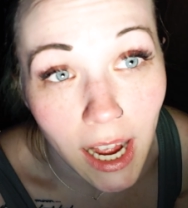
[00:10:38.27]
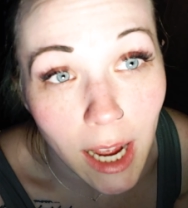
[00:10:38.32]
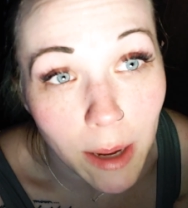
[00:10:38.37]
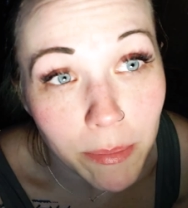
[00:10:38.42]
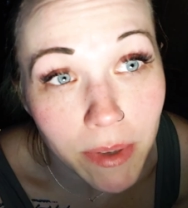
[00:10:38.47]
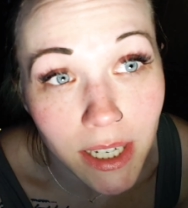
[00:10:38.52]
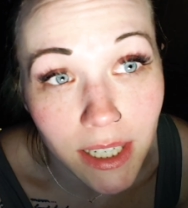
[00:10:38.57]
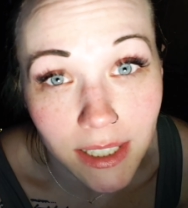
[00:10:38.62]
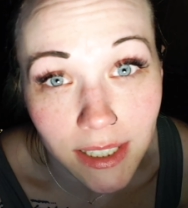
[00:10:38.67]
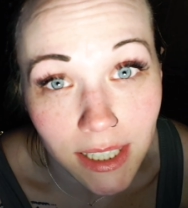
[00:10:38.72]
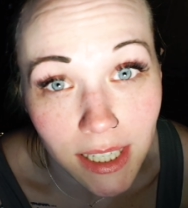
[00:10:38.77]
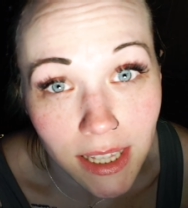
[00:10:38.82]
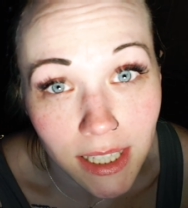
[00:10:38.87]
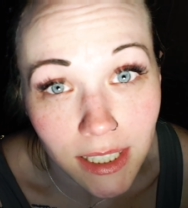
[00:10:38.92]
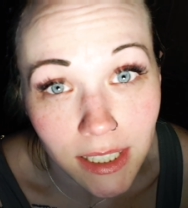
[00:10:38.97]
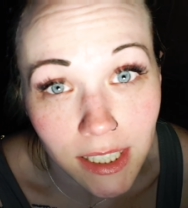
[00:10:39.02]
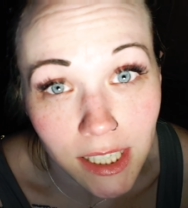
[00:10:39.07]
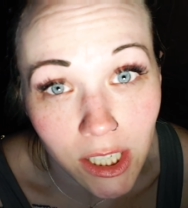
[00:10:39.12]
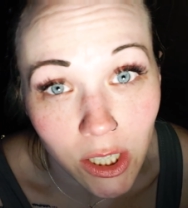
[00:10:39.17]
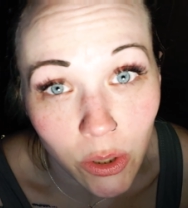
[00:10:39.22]
I'm going to send
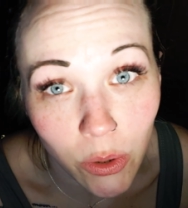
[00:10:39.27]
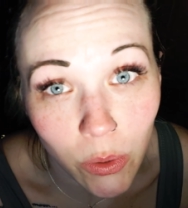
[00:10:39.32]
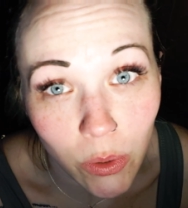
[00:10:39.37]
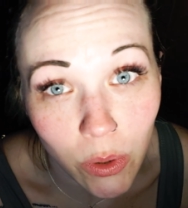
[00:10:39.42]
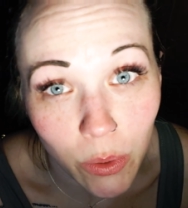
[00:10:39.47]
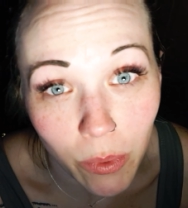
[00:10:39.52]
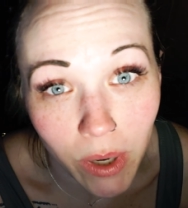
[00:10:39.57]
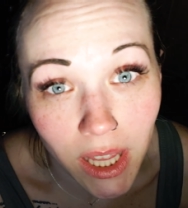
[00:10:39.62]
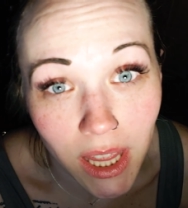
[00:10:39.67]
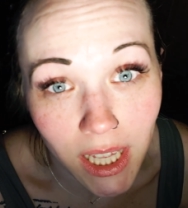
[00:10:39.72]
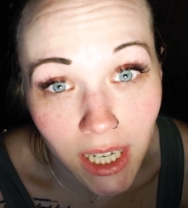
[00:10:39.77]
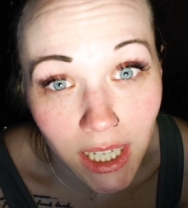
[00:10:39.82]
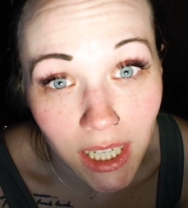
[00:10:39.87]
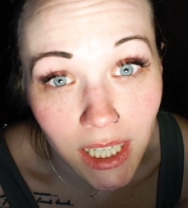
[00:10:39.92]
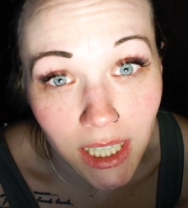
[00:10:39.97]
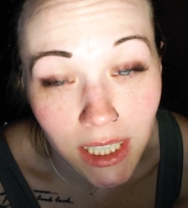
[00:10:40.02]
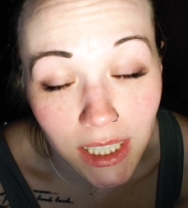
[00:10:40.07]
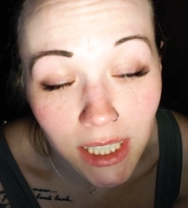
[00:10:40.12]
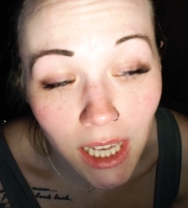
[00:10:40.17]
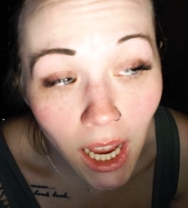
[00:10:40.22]
this to you the way that it
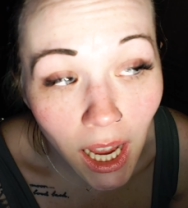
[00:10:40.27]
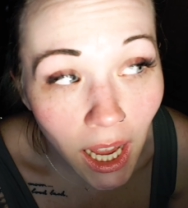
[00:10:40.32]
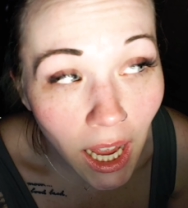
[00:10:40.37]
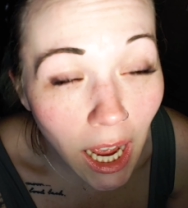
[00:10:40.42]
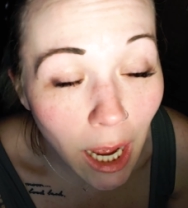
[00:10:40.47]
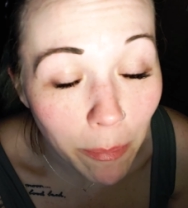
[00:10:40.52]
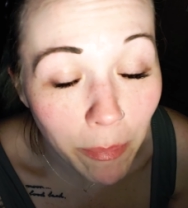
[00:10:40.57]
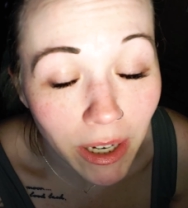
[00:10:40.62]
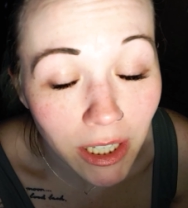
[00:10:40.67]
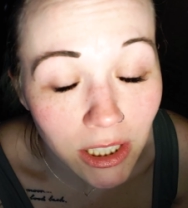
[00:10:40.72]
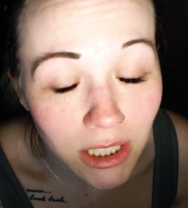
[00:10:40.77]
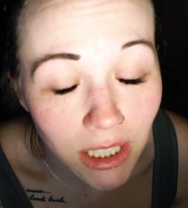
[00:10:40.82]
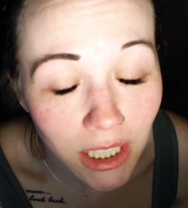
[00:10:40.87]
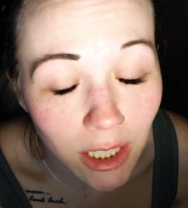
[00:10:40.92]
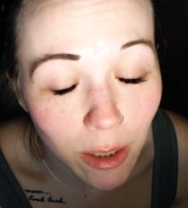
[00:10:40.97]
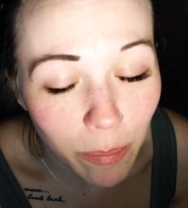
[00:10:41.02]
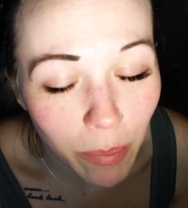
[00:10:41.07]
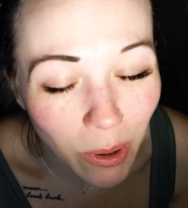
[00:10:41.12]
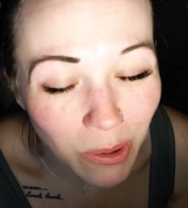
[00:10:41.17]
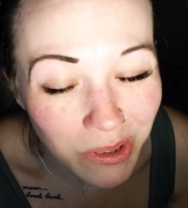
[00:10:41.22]
is. I'm actually
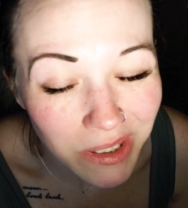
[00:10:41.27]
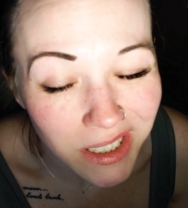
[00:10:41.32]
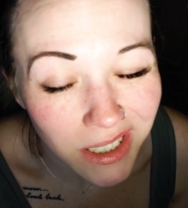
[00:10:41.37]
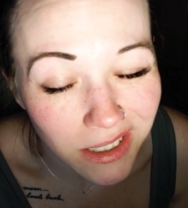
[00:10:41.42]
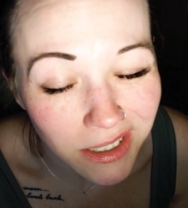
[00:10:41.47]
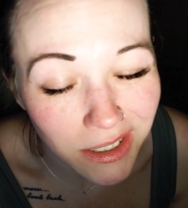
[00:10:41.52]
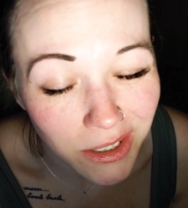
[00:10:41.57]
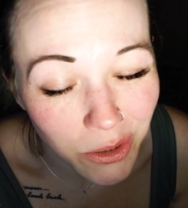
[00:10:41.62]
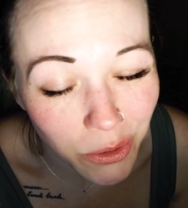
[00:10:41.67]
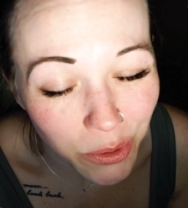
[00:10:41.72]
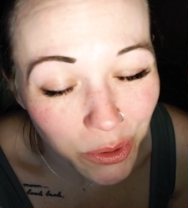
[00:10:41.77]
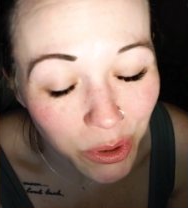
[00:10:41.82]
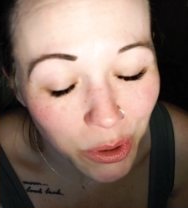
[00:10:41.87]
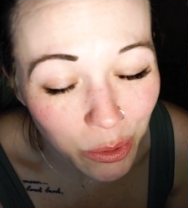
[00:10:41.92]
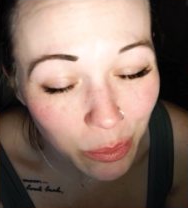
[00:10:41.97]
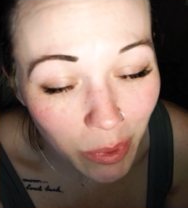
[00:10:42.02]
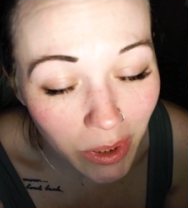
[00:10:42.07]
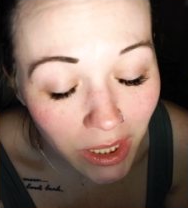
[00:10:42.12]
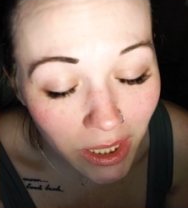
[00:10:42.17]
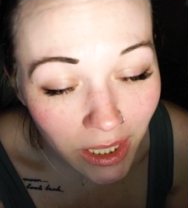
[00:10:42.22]
going to post it on
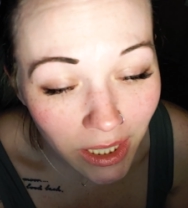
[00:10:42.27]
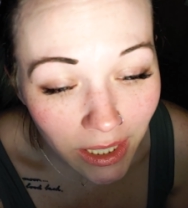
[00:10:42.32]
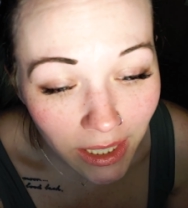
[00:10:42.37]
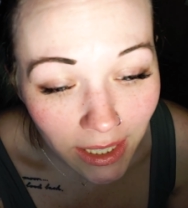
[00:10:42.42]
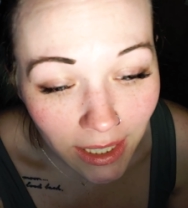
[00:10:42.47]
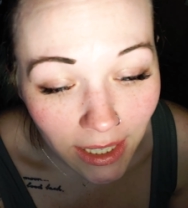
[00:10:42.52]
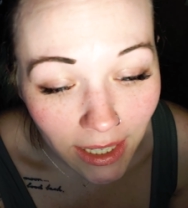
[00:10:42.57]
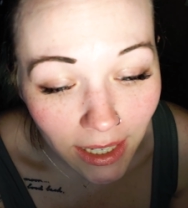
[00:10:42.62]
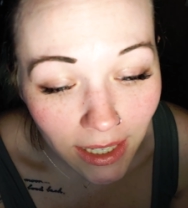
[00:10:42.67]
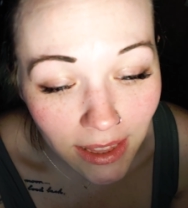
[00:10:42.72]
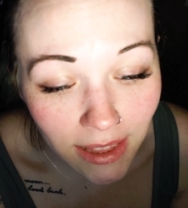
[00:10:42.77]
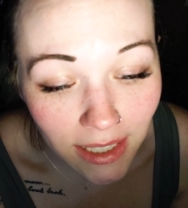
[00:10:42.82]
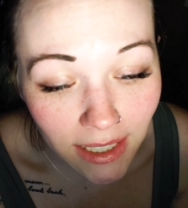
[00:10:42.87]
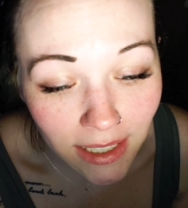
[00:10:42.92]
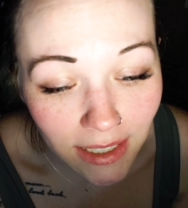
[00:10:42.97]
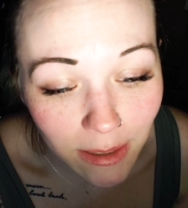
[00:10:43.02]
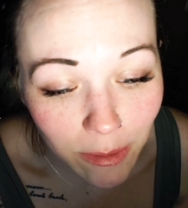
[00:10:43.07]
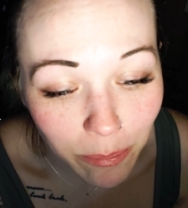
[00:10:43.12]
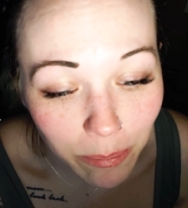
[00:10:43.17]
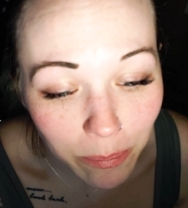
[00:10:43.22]
YouTube, and
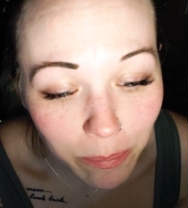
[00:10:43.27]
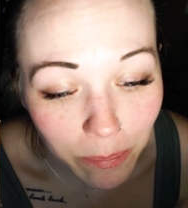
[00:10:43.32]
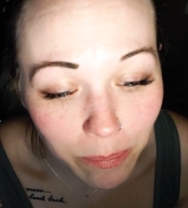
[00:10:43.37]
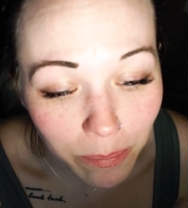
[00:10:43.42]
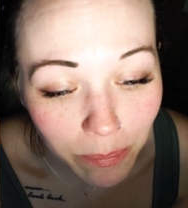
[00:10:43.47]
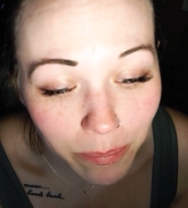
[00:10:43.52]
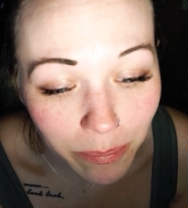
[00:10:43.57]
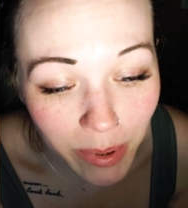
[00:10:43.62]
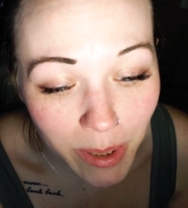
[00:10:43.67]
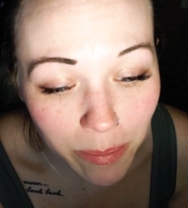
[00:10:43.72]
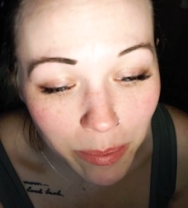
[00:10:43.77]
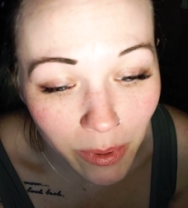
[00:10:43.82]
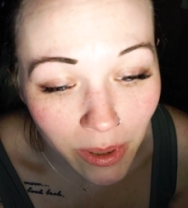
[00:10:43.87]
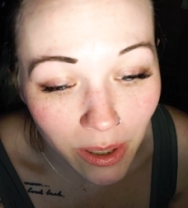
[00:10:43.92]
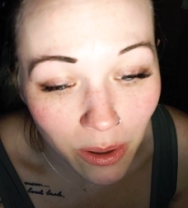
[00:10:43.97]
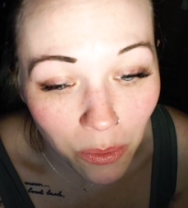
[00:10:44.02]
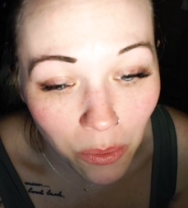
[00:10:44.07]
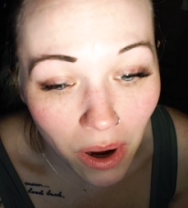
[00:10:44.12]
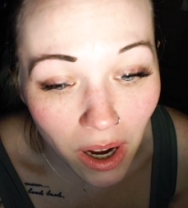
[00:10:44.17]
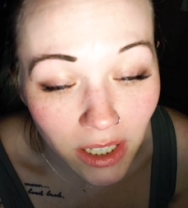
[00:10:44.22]
then people
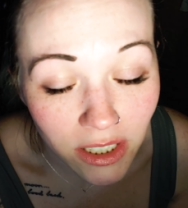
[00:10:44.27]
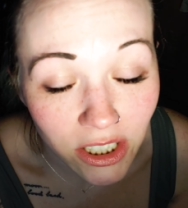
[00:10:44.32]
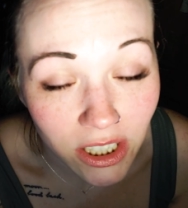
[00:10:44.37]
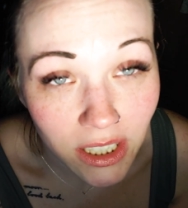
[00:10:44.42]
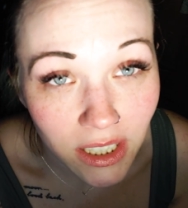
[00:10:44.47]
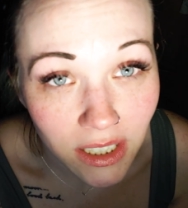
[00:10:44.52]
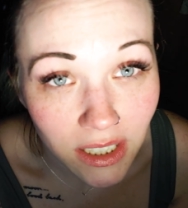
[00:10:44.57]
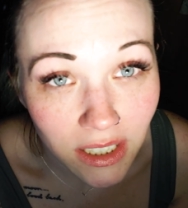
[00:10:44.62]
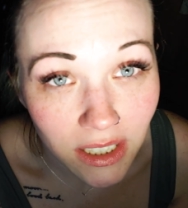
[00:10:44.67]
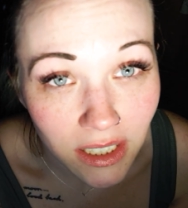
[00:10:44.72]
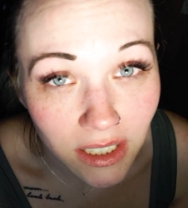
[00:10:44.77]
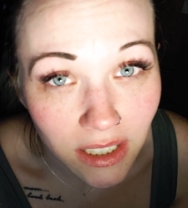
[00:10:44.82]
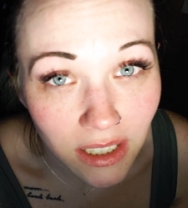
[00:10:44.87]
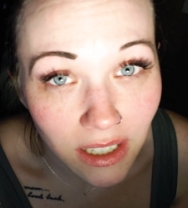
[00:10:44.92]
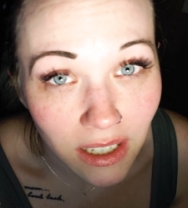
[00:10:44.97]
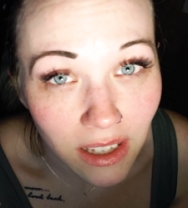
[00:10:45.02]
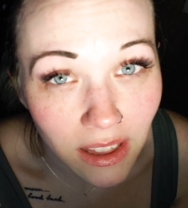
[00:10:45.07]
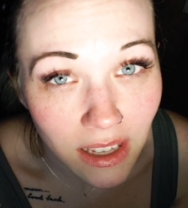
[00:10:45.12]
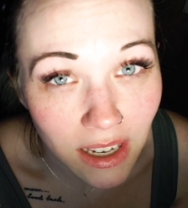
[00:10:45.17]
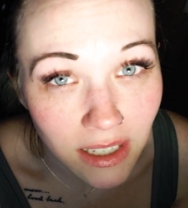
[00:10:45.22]
can watch it,
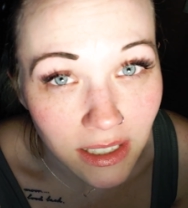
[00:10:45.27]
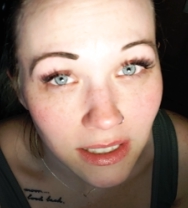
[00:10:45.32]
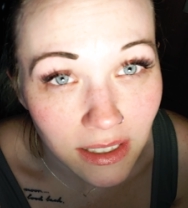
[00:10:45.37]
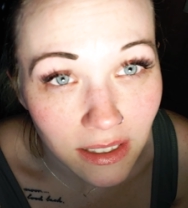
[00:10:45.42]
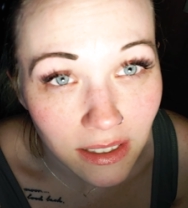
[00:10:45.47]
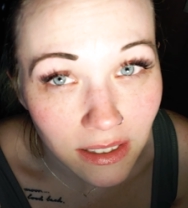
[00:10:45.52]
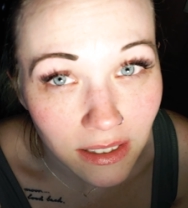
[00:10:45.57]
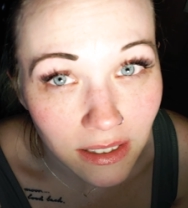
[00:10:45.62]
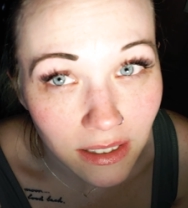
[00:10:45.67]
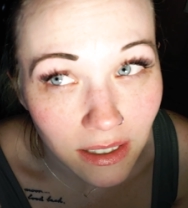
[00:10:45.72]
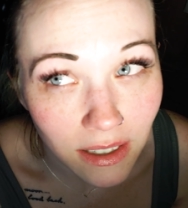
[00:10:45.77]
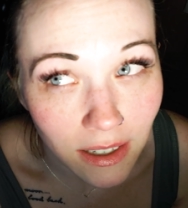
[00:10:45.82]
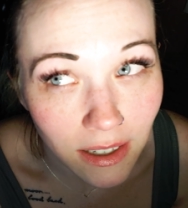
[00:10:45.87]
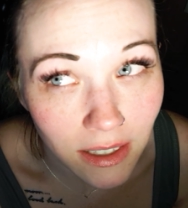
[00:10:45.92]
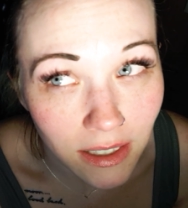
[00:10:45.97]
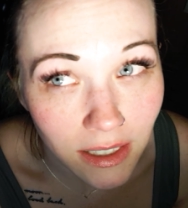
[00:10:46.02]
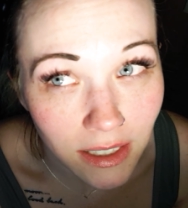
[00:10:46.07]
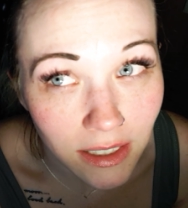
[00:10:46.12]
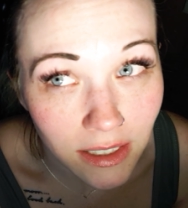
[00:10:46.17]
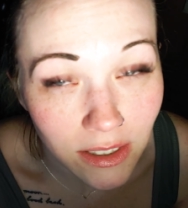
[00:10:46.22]
and that
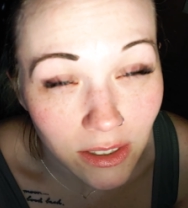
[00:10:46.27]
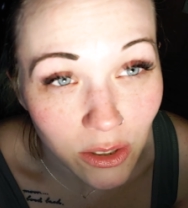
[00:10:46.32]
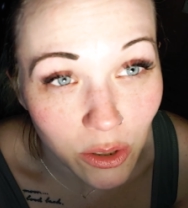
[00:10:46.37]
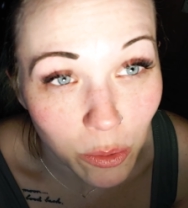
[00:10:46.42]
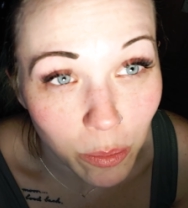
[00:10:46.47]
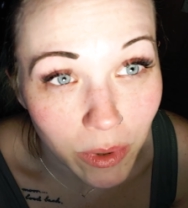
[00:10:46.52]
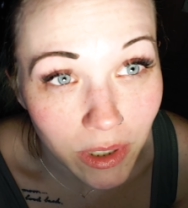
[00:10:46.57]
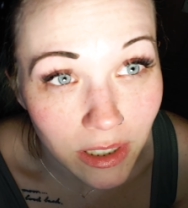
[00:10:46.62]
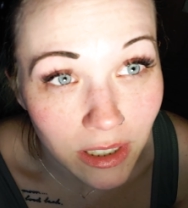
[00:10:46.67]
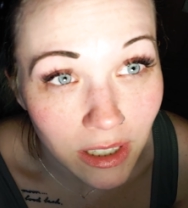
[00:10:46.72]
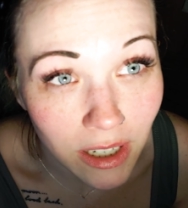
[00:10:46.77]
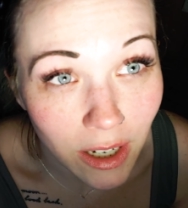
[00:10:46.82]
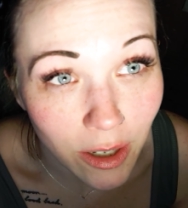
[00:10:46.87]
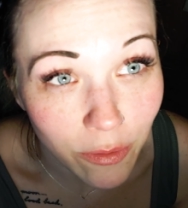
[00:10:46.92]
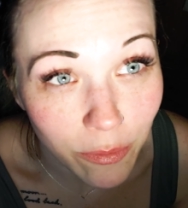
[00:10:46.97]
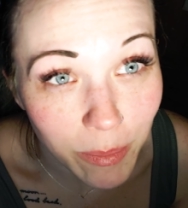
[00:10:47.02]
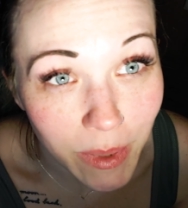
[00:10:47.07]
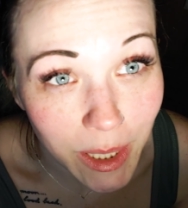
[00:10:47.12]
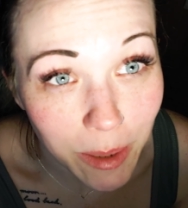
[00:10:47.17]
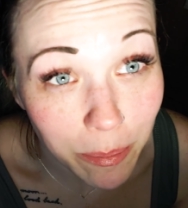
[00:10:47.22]
is stupid
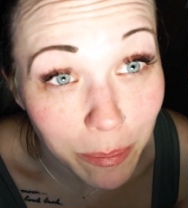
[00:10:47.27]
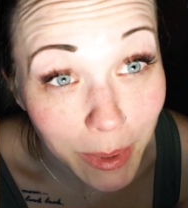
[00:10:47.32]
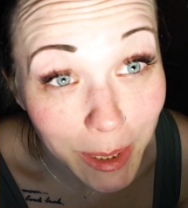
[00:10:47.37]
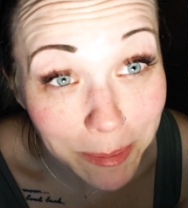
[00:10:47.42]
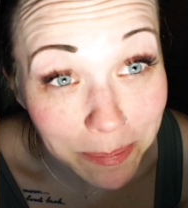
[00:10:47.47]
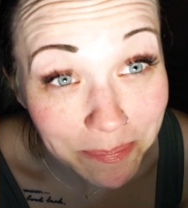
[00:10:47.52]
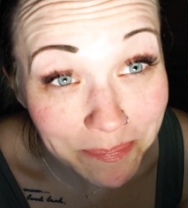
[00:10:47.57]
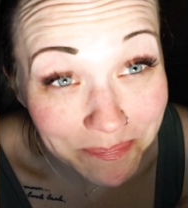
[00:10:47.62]
of me, but